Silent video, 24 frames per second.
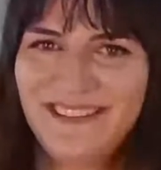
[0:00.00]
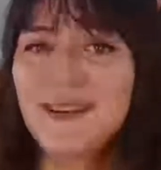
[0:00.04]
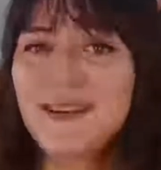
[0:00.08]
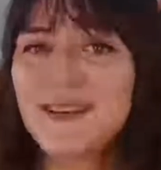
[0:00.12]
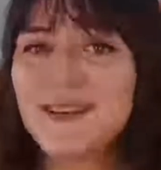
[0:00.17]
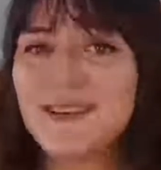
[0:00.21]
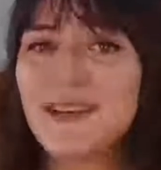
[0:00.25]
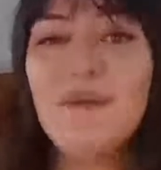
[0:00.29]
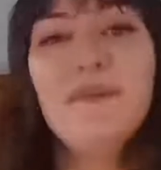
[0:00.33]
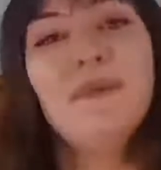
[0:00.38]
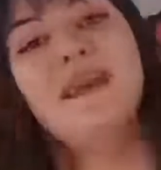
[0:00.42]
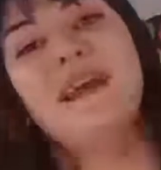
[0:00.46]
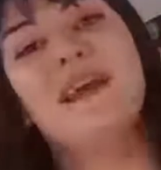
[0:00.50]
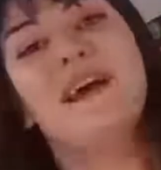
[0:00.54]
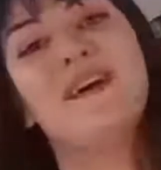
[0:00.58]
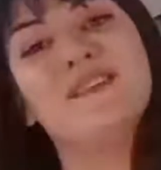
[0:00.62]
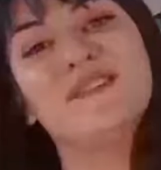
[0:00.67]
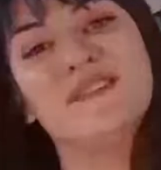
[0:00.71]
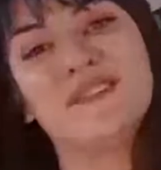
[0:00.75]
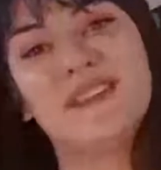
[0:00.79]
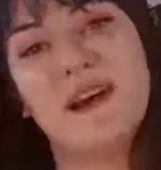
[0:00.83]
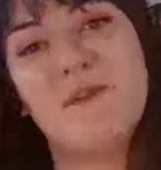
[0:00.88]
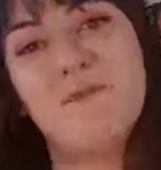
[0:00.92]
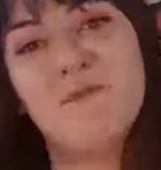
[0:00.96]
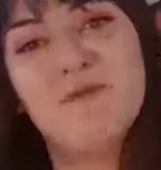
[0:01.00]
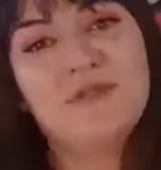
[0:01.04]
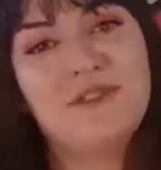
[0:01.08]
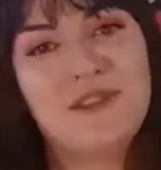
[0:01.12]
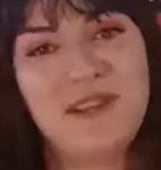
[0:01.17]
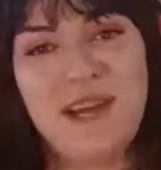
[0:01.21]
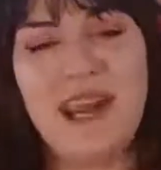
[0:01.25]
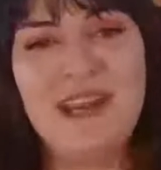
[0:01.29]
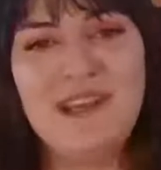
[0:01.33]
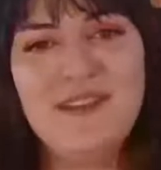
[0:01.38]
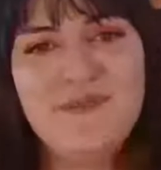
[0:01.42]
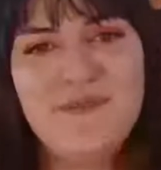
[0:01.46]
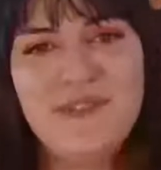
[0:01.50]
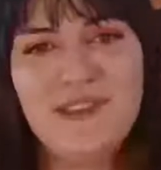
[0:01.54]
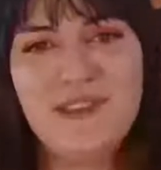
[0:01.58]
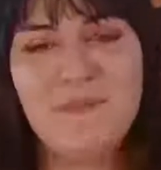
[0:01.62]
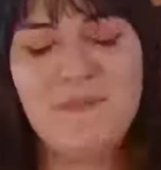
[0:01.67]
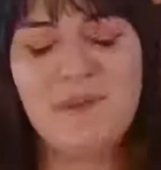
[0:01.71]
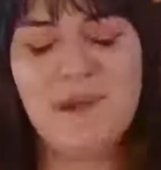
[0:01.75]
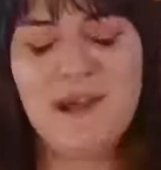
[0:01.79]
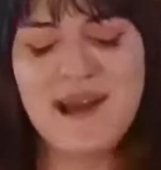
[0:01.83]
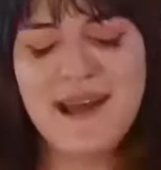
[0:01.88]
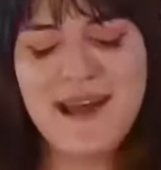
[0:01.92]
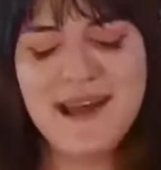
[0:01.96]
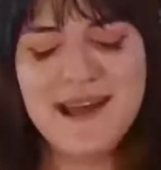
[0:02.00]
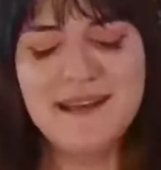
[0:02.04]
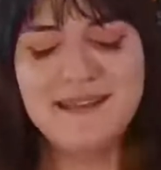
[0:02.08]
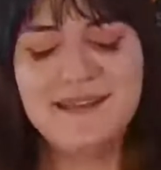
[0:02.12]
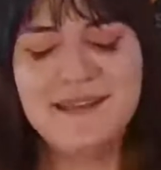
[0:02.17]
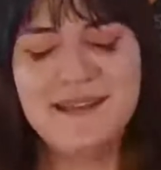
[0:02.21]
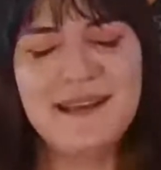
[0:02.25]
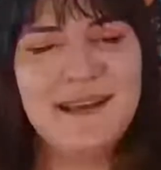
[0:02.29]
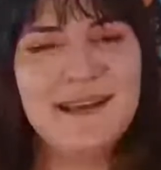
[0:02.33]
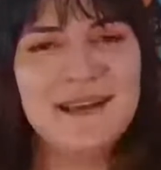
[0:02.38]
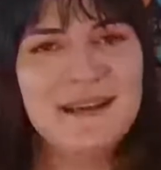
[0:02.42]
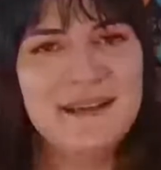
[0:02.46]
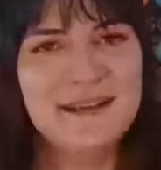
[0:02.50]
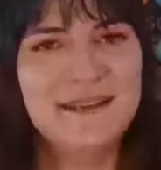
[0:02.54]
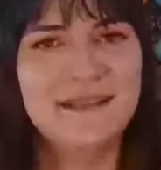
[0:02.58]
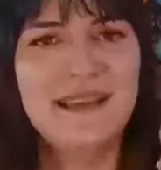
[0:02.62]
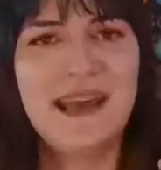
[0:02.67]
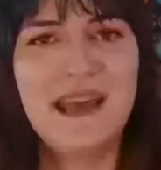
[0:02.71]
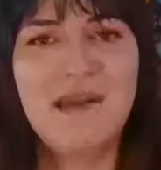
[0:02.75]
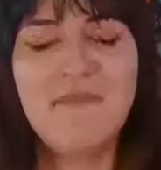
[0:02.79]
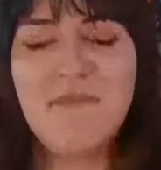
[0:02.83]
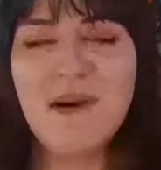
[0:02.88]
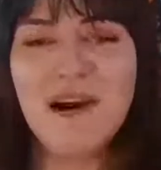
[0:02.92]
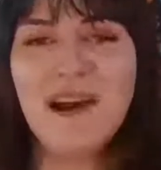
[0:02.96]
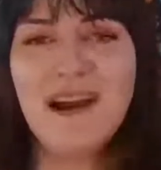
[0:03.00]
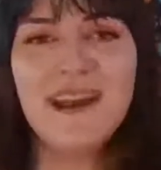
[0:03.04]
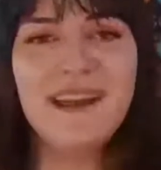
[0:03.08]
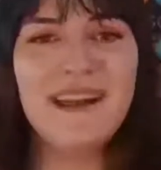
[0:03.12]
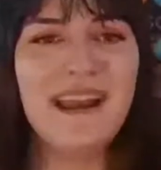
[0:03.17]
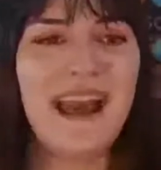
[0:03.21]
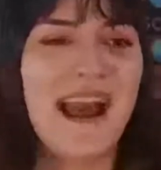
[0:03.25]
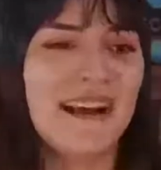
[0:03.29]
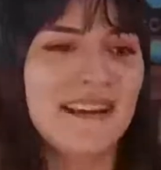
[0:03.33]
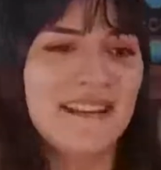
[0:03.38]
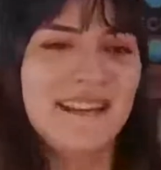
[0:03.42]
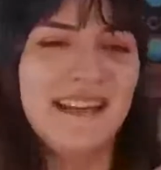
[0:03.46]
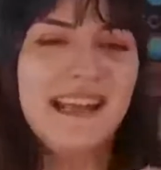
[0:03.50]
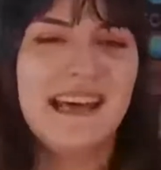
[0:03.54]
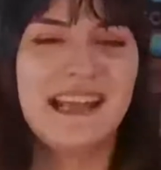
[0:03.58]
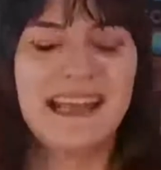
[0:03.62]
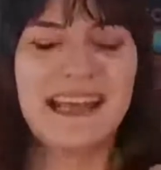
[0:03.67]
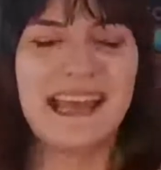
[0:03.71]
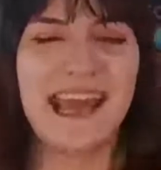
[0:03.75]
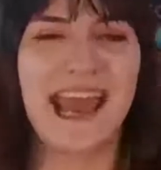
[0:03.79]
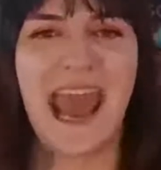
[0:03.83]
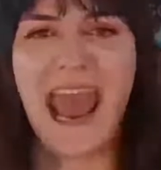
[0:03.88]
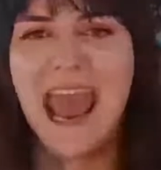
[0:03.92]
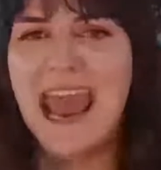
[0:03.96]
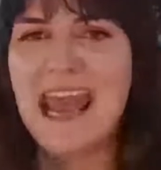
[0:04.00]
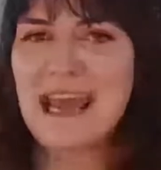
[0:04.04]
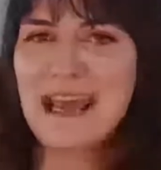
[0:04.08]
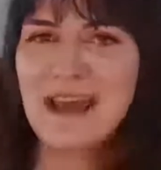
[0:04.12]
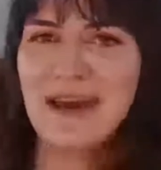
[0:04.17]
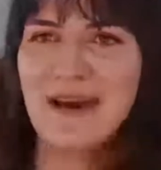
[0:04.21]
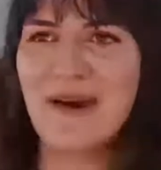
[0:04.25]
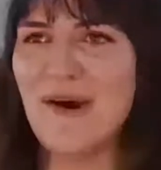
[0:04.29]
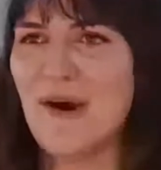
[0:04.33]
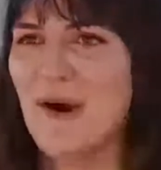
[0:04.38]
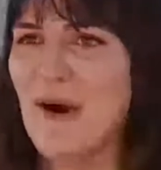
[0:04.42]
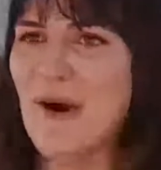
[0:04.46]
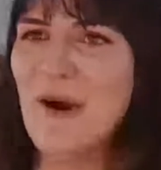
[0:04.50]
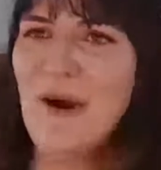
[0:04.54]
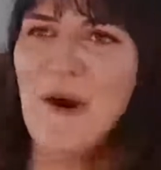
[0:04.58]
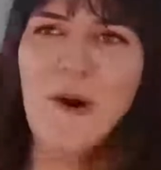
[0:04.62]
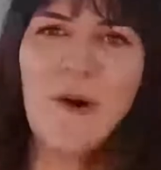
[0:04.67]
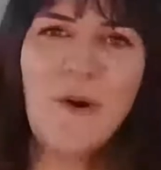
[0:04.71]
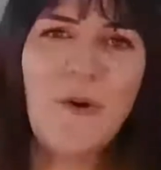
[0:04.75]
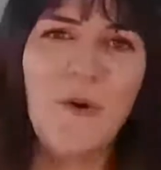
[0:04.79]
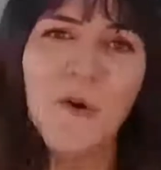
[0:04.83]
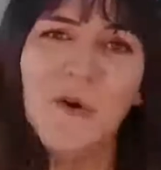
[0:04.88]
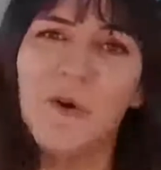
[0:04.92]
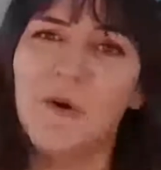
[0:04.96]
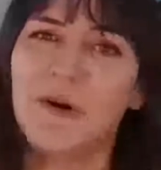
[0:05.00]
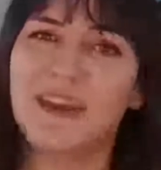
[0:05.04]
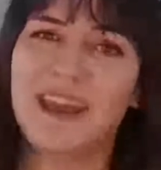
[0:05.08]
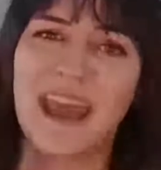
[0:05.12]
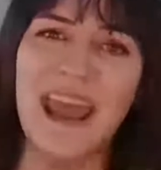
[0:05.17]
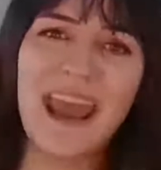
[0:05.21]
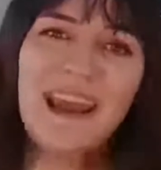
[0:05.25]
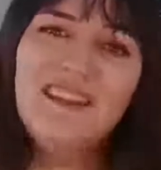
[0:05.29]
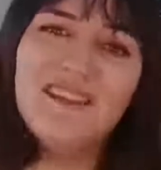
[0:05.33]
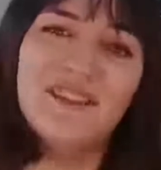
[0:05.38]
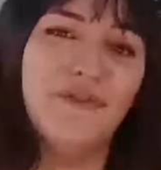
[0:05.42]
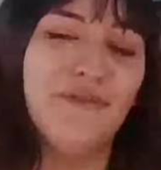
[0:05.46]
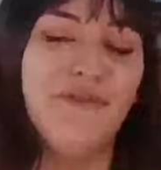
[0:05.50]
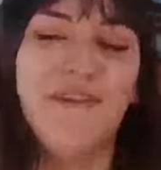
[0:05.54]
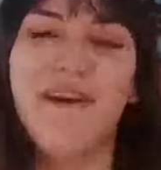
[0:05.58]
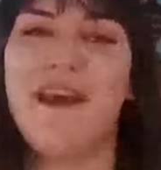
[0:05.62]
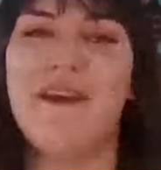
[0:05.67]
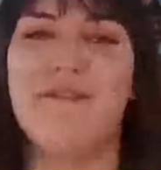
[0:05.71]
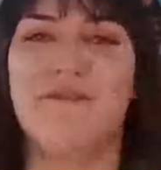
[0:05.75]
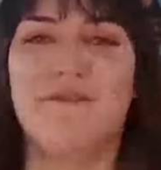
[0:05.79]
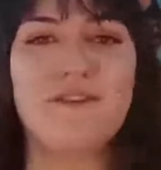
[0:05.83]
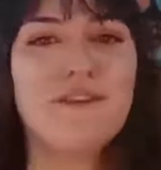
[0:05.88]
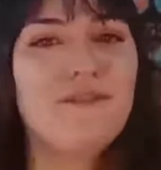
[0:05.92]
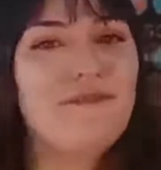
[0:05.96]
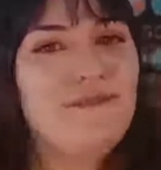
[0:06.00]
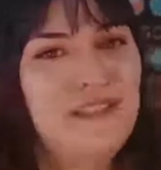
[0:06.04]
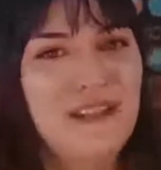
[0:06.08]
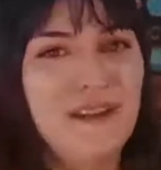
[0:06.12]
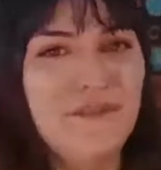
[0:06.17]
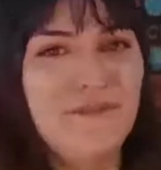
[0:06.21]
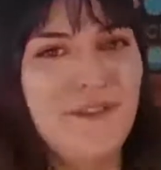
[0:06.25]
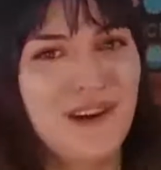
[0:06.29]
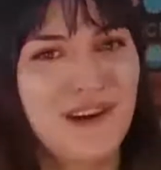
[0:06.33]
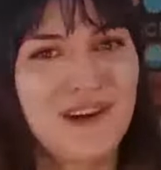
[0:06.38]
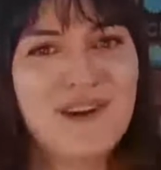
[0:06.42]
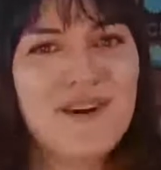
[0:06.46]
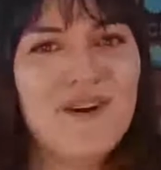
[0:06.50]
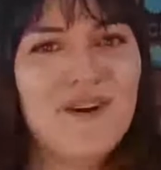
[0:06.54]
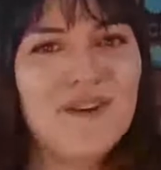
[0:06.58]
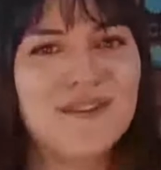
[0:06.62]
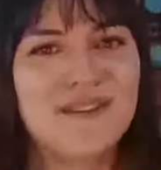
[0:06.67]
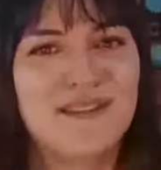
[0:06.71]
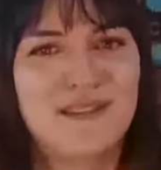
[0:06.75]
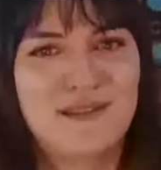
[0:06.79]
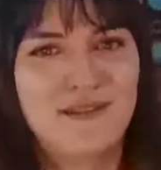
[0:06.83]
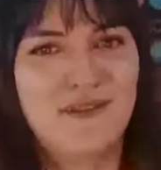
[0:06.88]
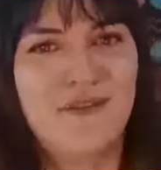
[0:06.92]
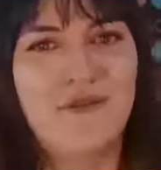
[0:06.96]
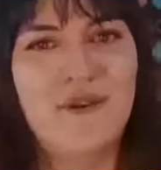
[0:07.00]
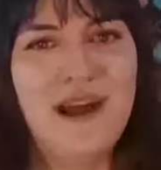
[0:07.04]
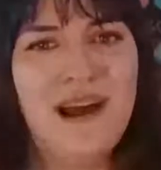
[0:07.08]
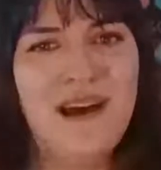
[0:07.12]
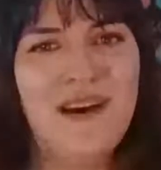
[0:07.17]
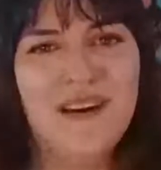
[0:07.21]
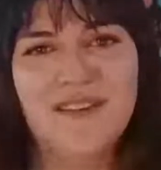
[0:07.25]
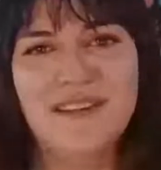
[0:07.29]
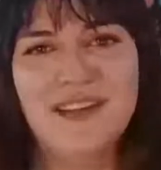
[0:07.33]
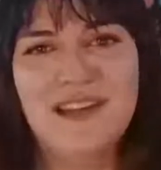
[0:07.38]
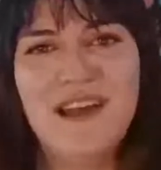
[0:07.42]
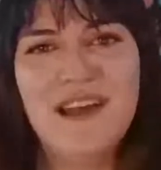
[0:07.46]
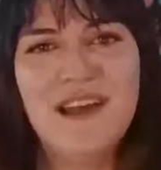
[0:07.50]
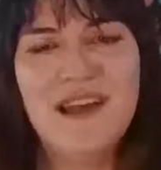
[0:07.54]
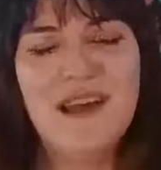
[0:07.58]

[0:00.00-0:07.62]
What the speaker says: Something else that will change for the players is they might accidentally anger or gain the favor of different gods throughout,